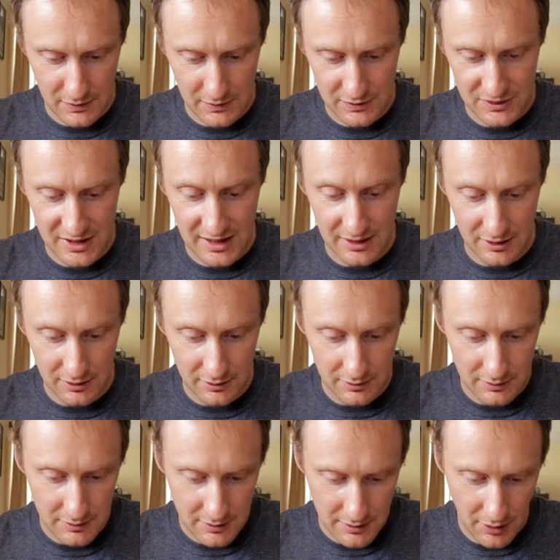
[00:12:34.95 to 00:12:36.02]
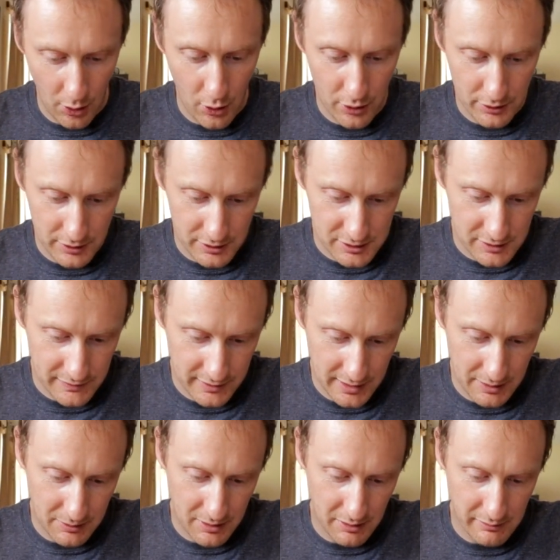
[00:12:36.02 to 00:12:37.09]
signal, the orders if you
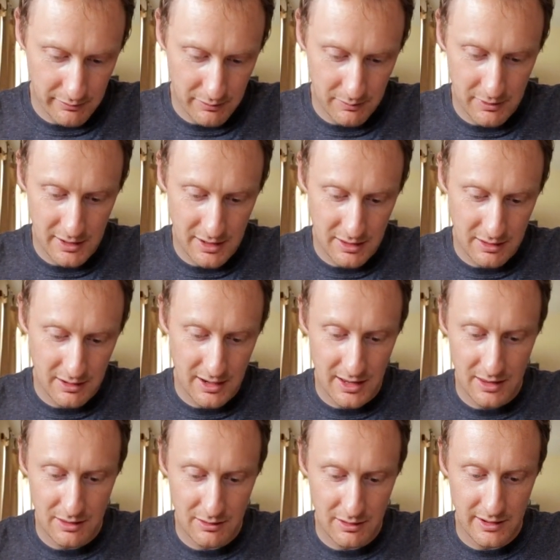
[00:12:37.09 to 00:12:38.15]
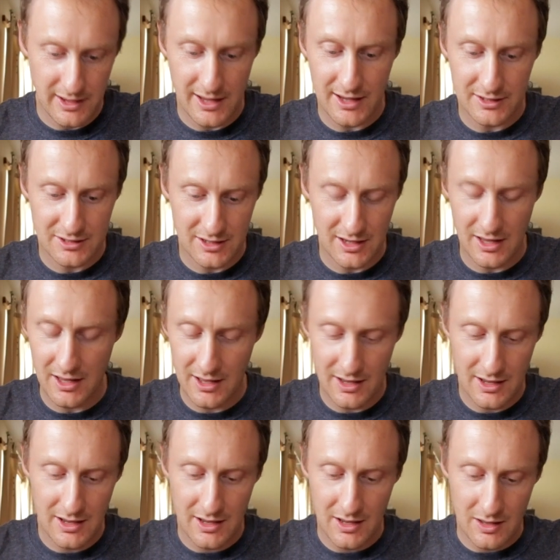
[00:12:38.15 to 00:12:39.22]
like, were coming from through the ESC,
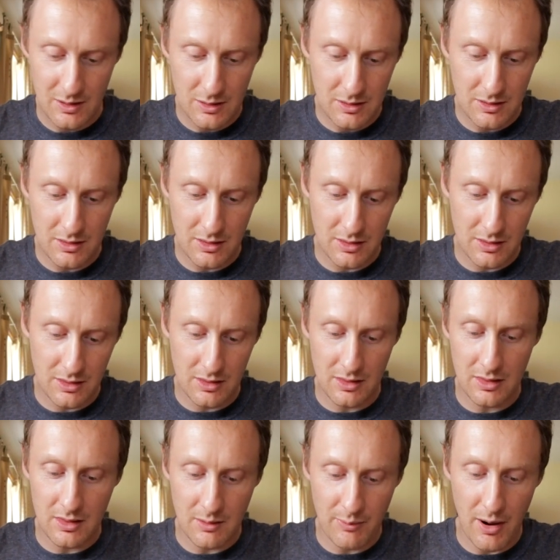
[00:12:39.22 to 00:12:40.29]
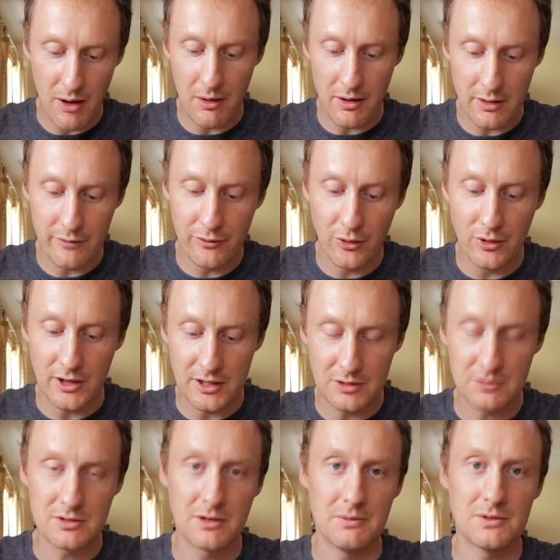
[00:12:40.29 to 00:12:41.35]
the power, the voltage
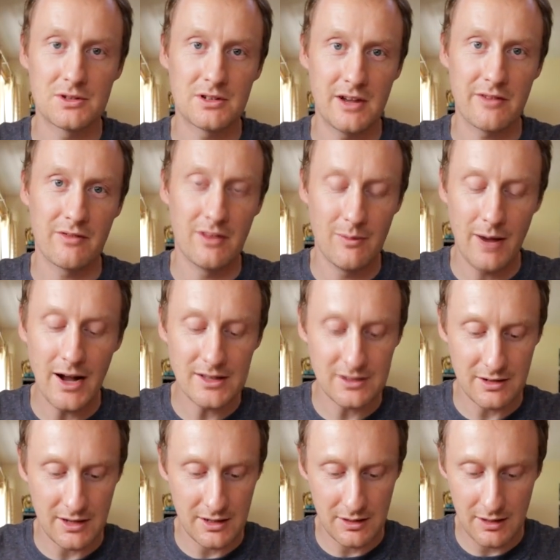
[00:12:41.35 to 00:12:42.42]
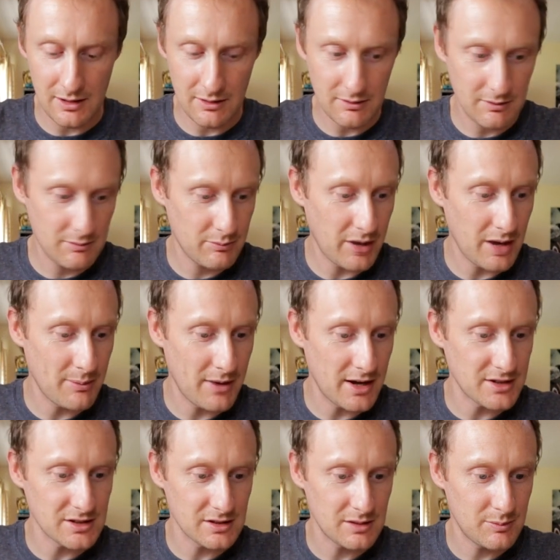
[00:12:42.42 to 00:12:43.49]
was coming straight from the battery,
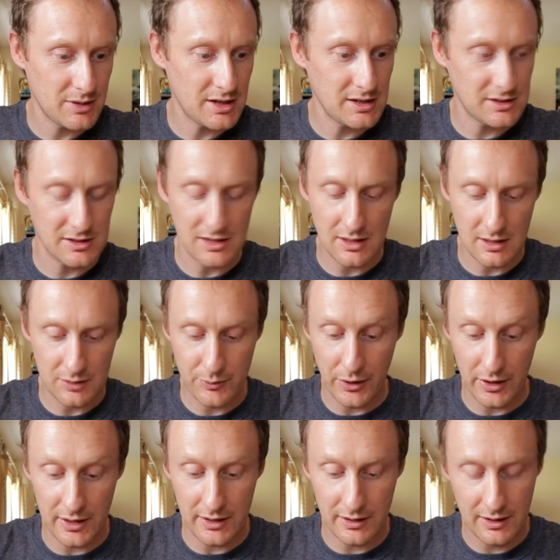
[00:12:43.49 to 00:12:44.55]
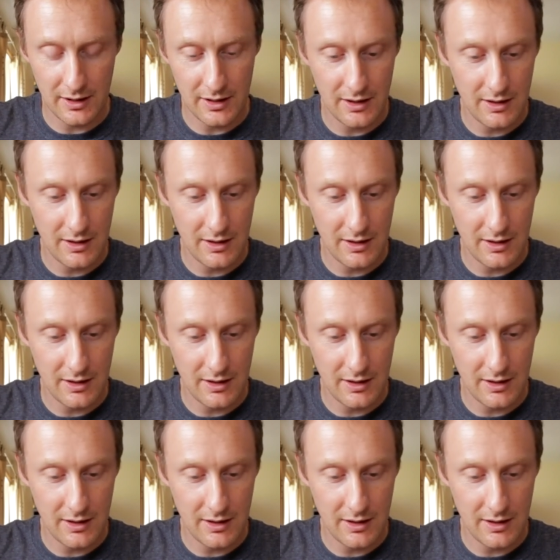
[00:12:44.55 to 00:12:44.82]
bypassing the BEC that's built in.